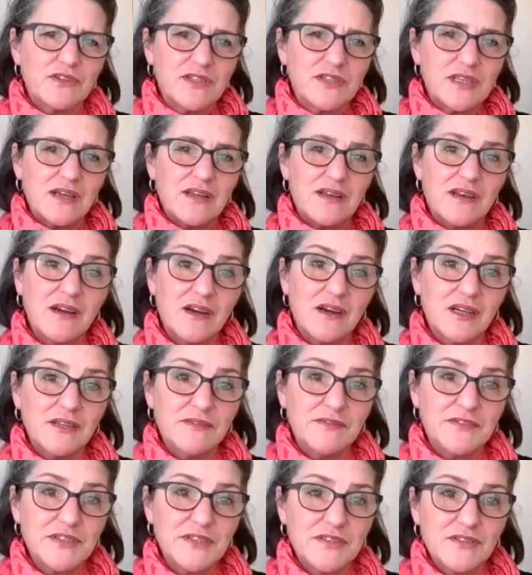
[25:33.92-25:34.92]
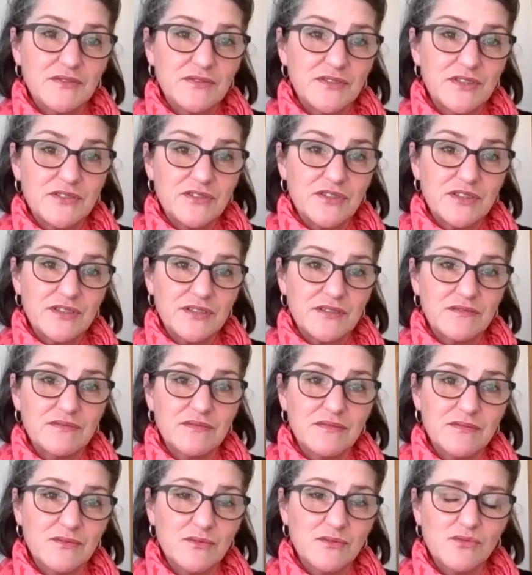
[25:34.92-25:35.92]
lost their lives. It's just
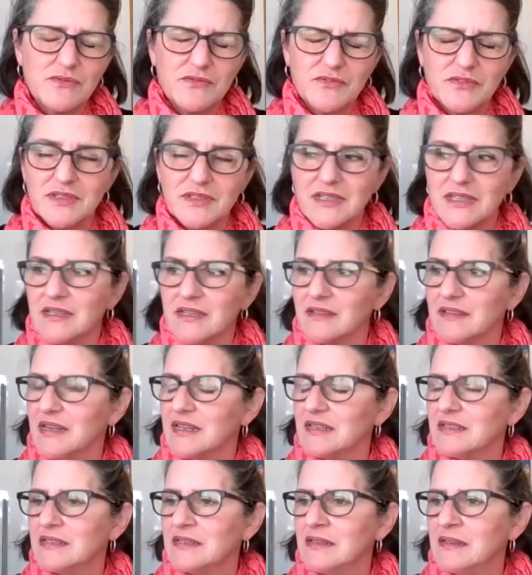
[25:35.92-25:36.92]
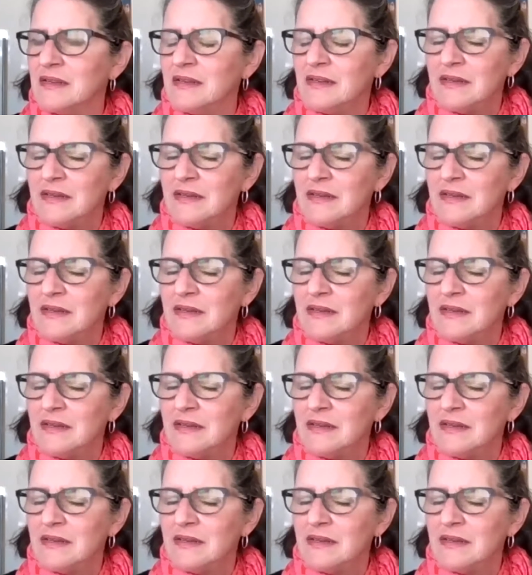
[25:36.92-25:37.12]
awful to hear that.